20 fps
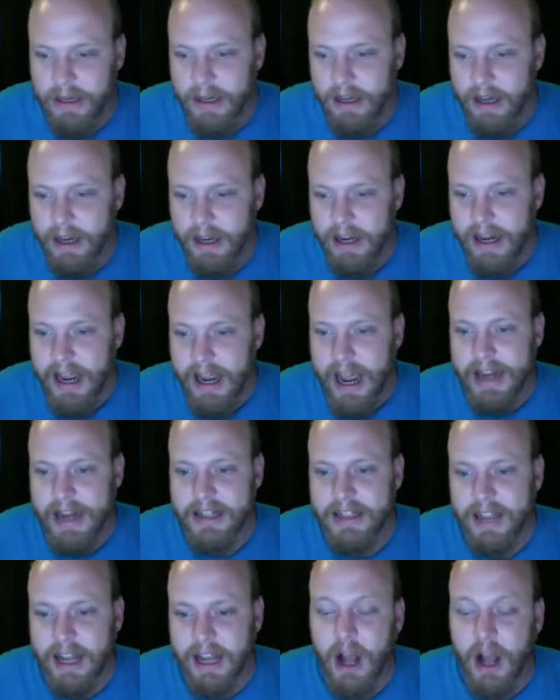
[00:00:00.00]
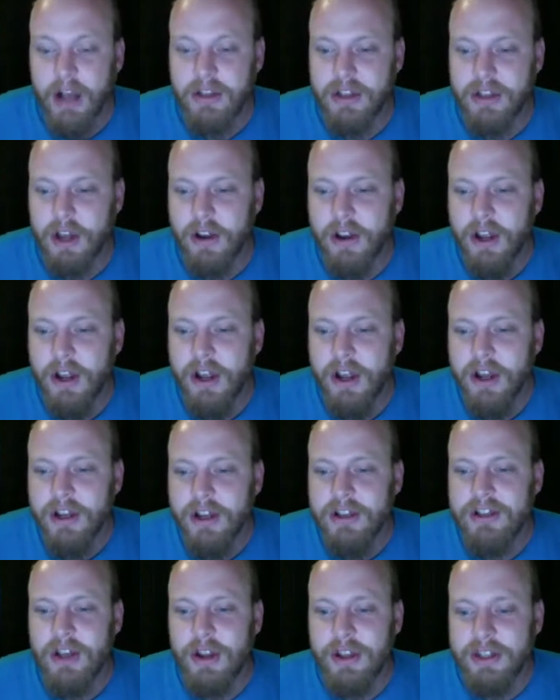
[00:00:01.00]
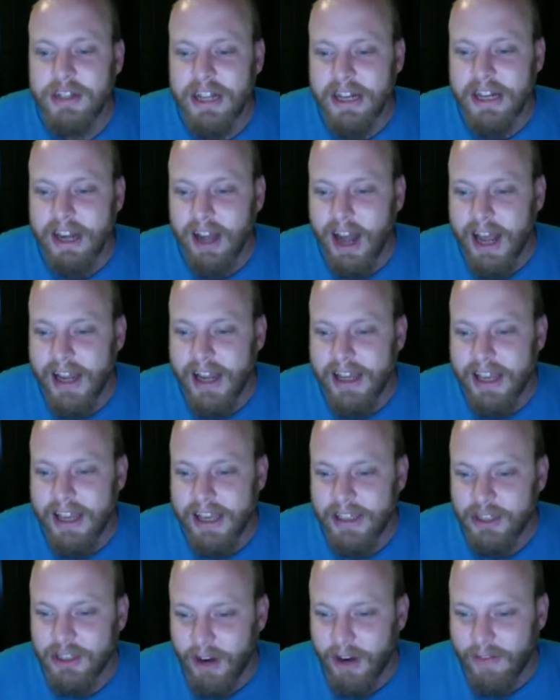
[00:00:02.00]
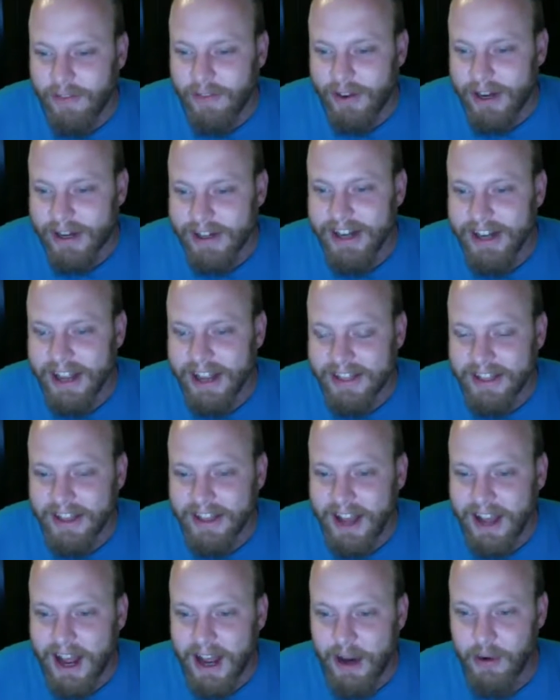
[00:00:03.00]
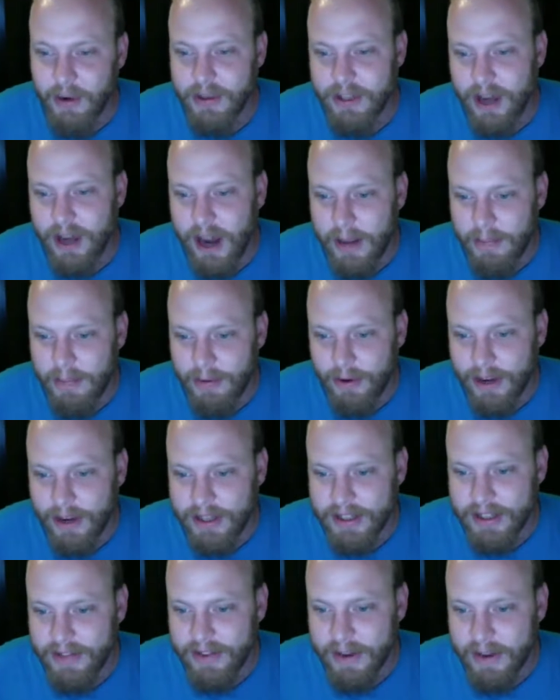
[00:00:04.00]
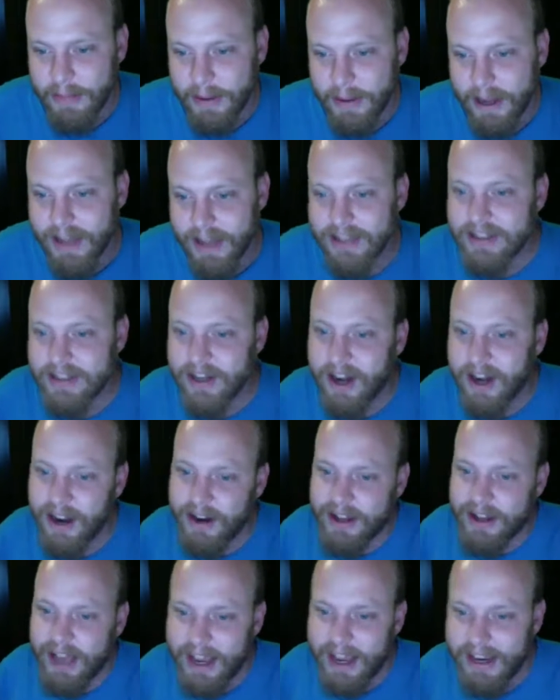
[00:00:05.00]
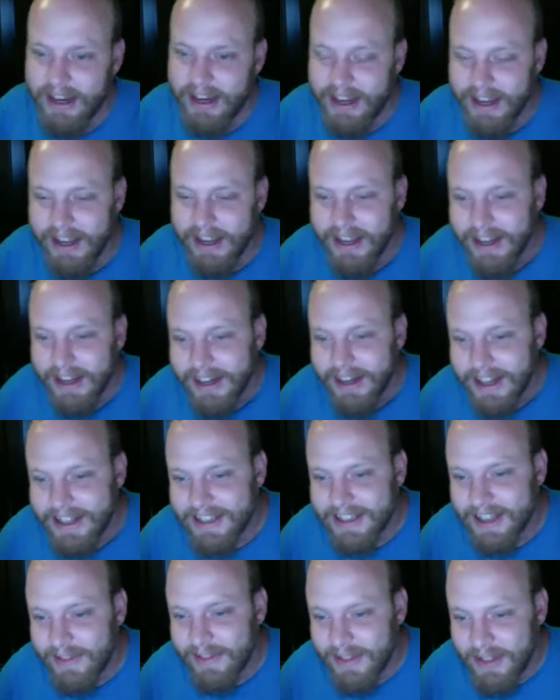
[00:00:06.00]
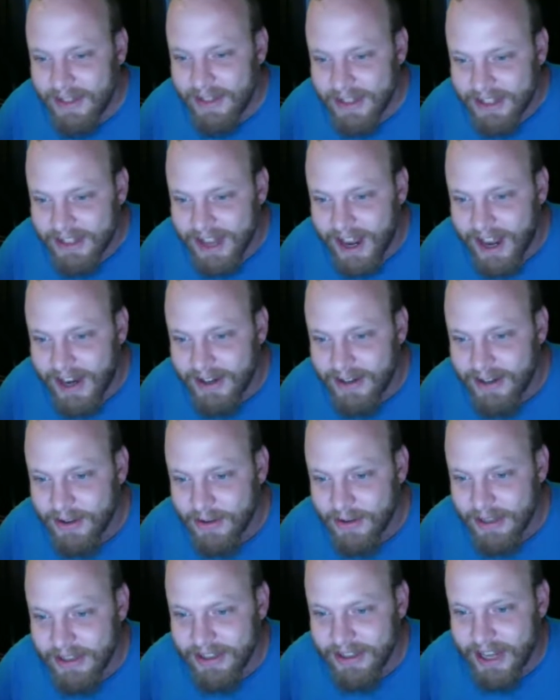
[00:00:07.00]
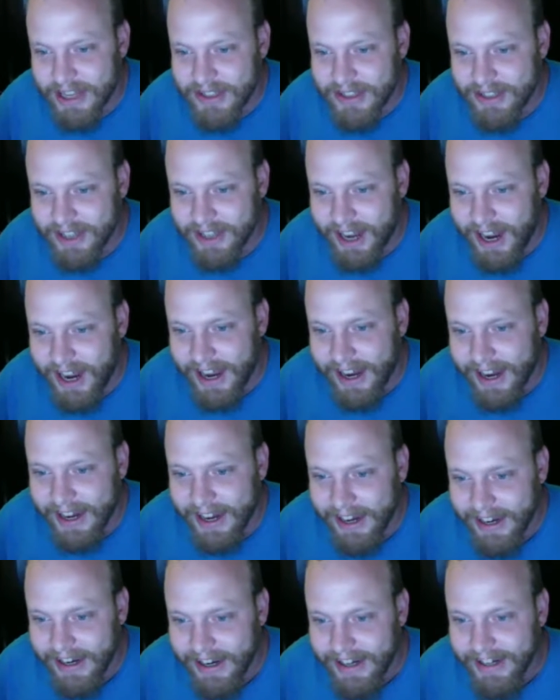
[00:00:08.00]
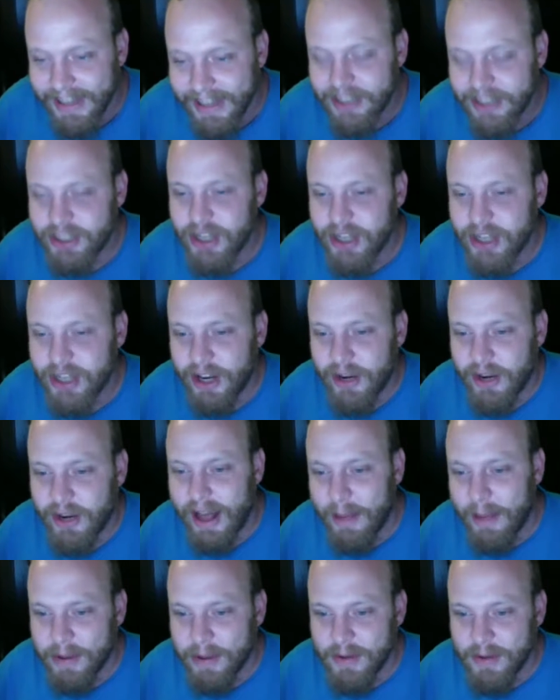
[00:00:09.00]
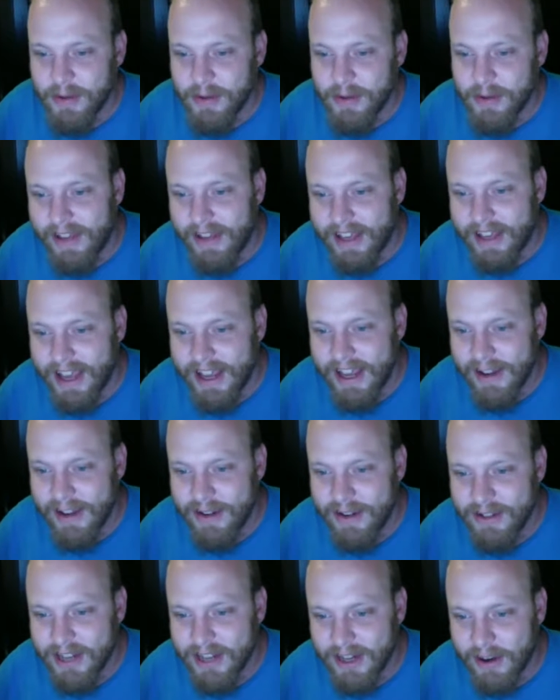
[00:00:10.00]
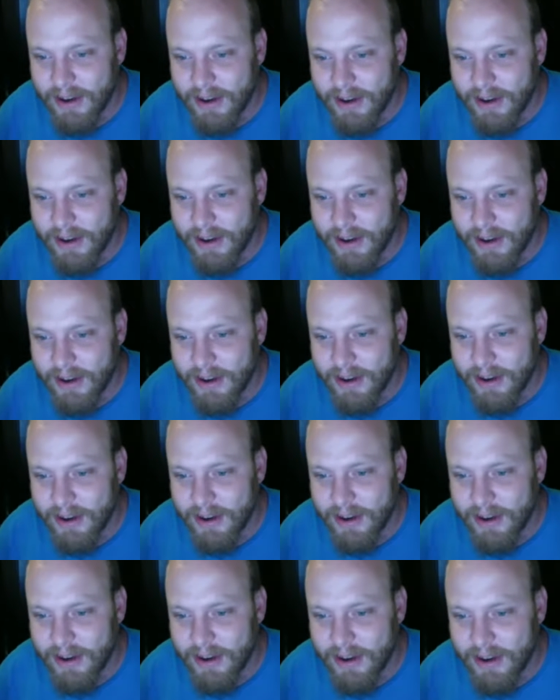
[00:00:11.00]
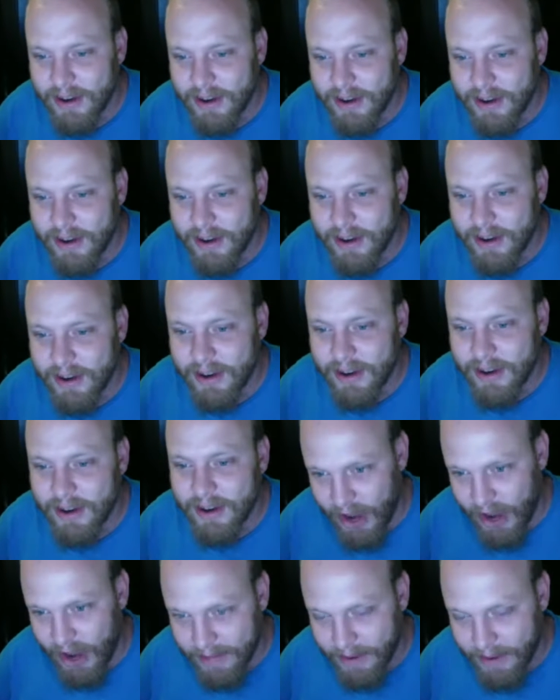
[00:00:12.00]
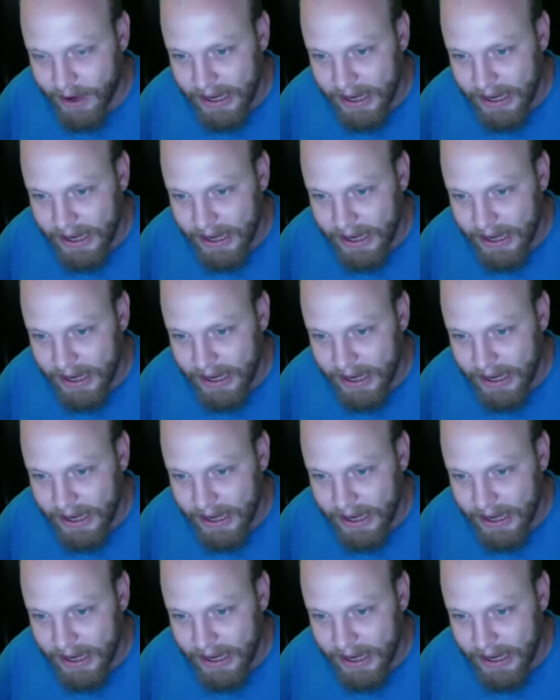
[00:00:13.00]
And it's like, oh, so you didn't like King Joffrey. You didn't like the guy who was high progressive and a bastard. Okay, let's give you this guy who's a real nice guy. Let's show you what happens when you have a king who's like a real big softie and doesn't want to hurt anybody,